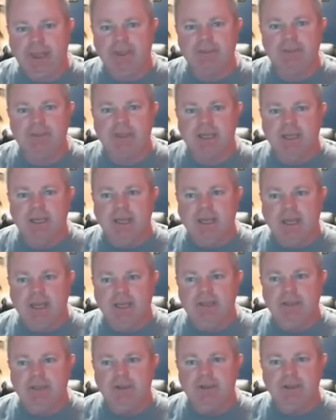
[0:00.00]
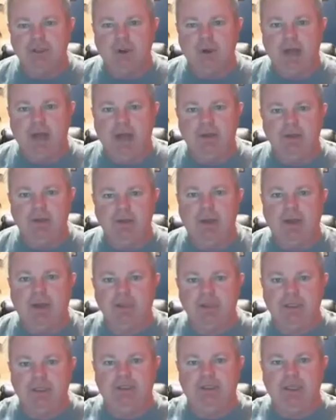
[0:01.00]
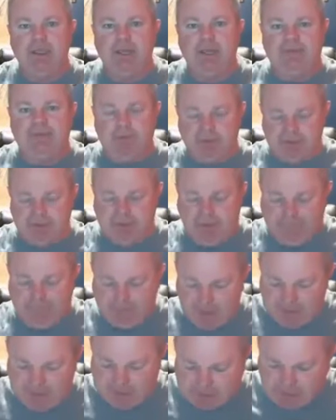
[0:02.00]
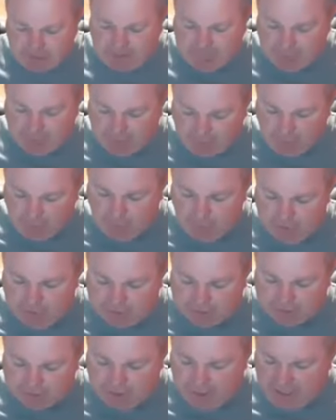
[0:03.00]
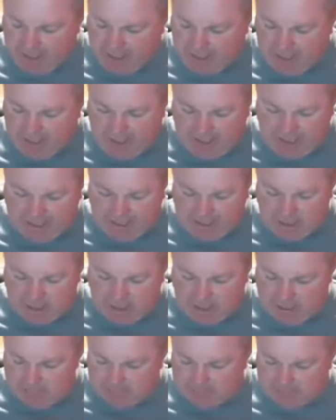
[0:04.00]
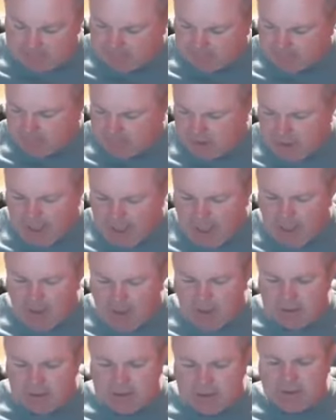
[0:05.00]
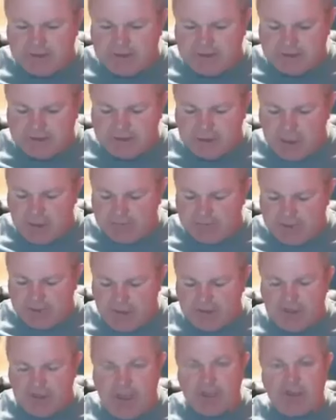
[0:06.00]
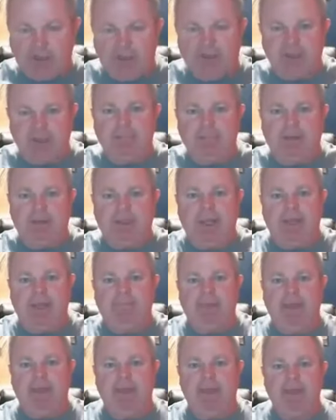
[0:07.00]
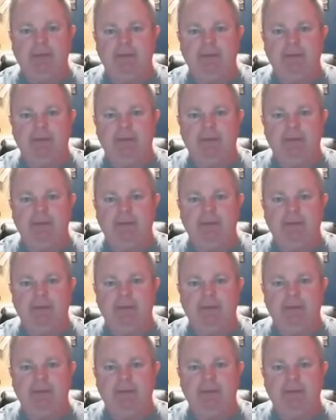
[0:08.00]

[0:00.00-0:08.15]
ads. And then you show how you actually did it from step by step, of course. And how long does it take to actually set up a campaign?